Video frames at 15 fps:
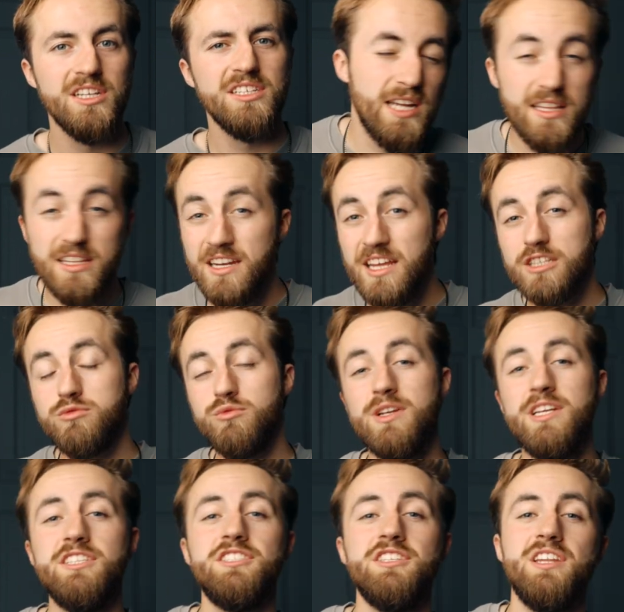Now the next
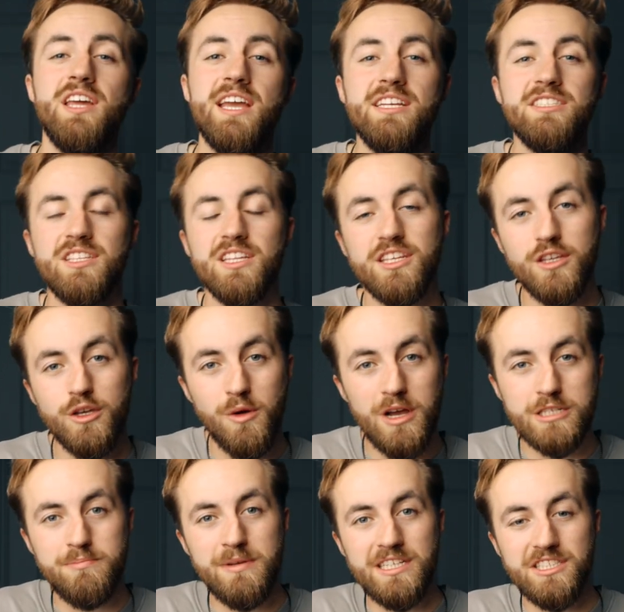reason is the
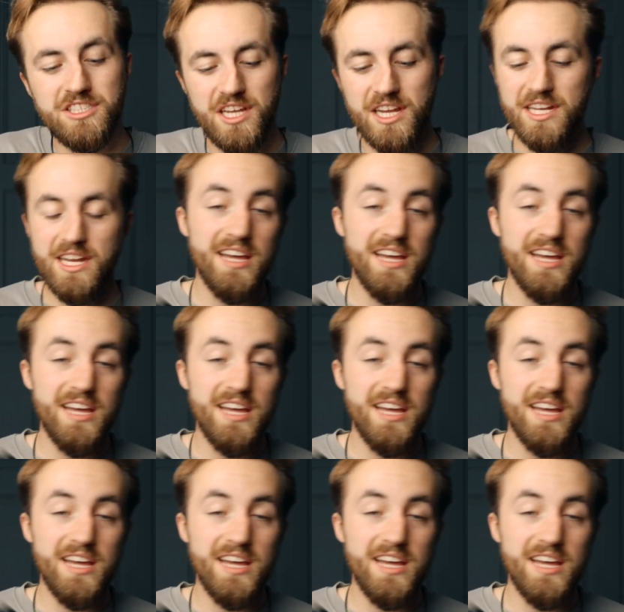USBC.